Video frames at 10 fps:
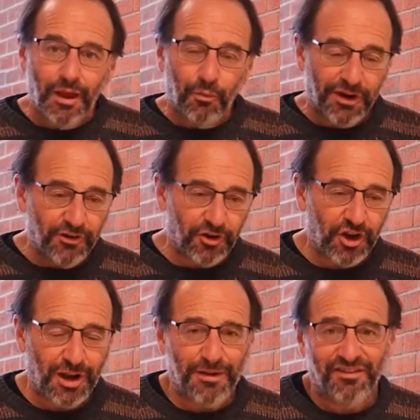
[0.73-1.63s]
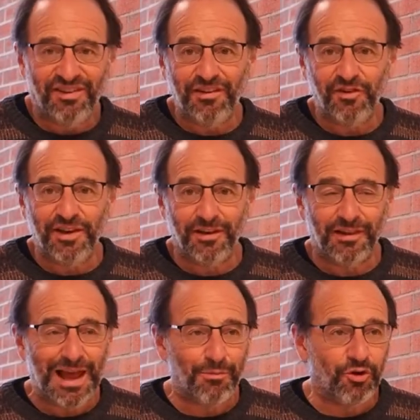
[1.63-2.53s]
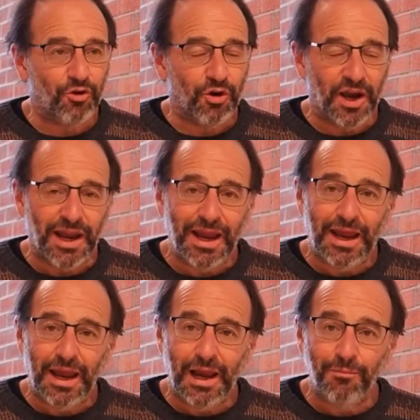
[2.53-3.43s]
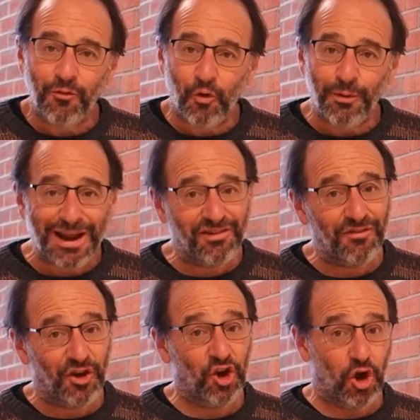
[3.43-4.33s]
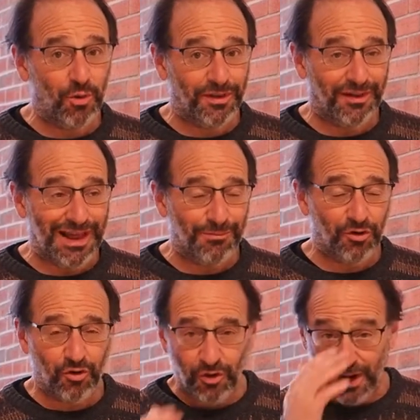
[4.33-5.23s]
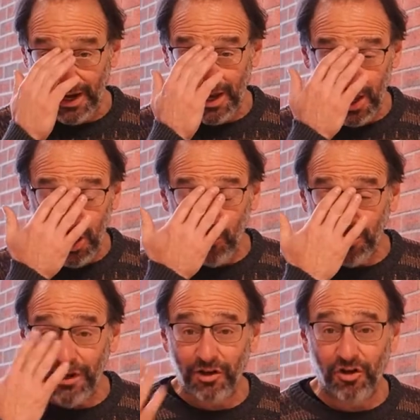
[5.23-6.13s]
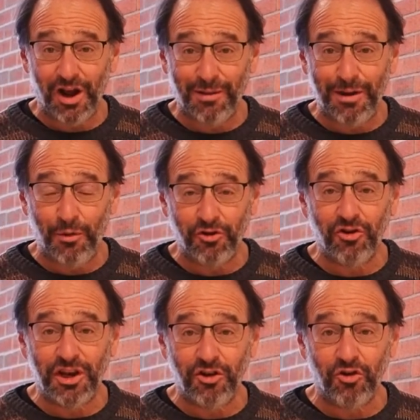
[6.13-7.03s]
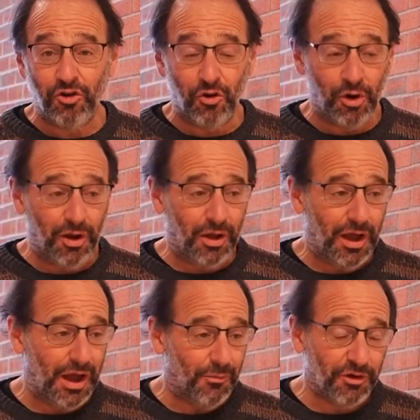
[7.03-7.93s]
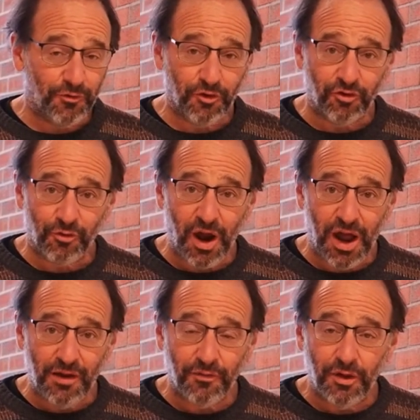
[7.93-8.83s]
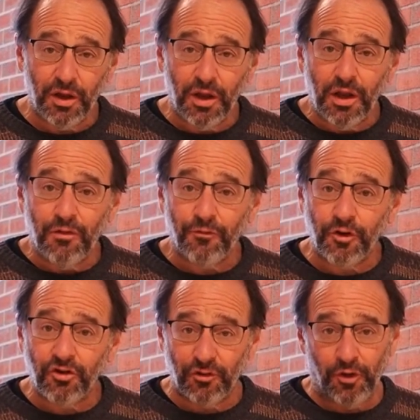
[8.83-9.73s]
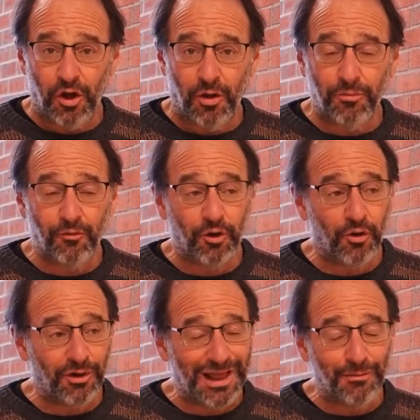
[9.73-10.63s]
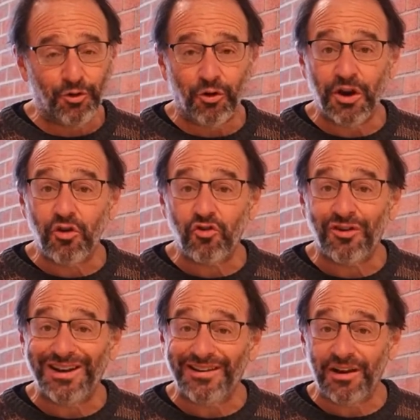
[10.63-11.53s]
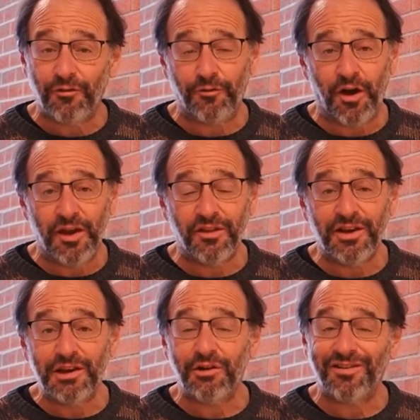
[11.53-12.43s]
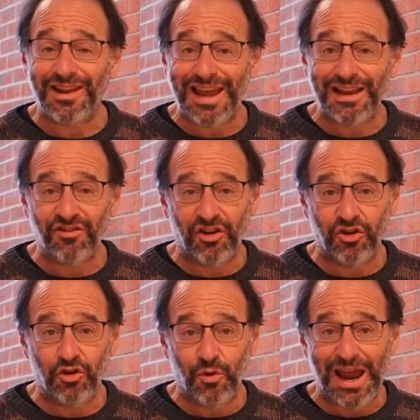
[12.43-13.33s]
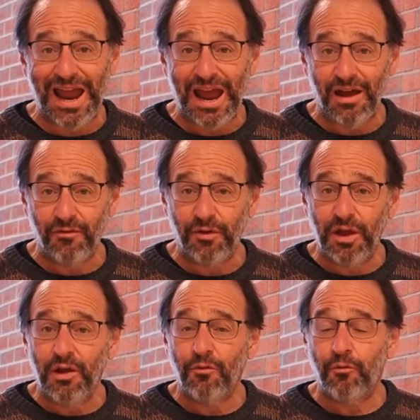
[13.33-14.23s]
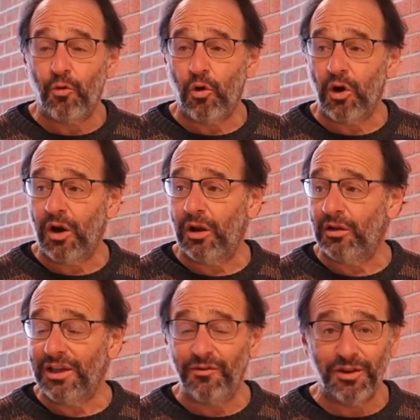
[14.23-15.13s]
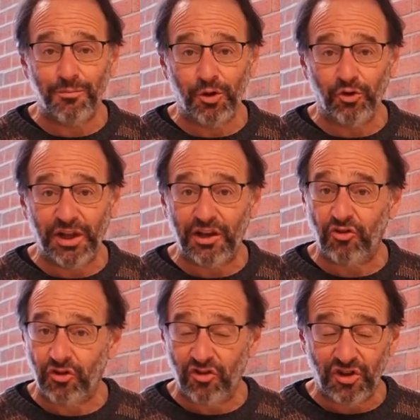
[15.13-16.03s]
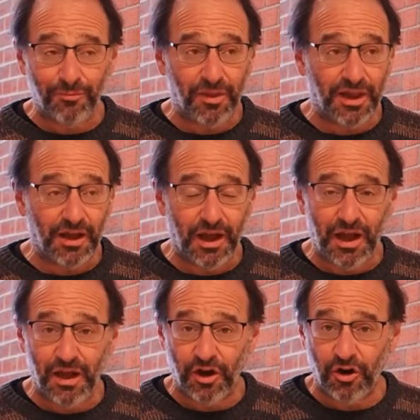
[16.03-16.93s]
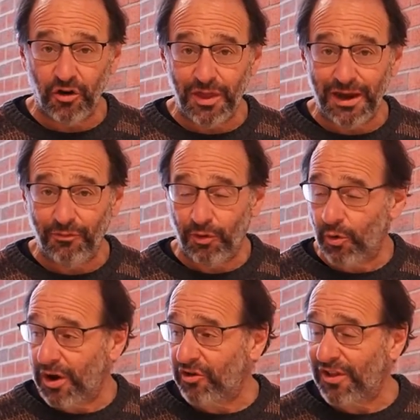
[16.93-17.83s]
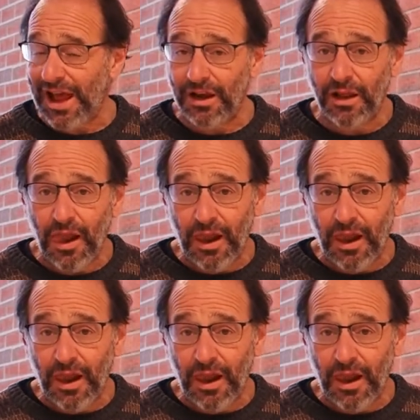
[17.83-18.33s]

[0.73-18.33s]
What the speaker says: We're here to talk about safety in the laboratory. And before we actually even go in the laboratory, we need to talk about what you need to do when you first arrive. First of all, before you go in the laboratory, you should identify the nearest exit you have for leaving the building should something occur that requires that.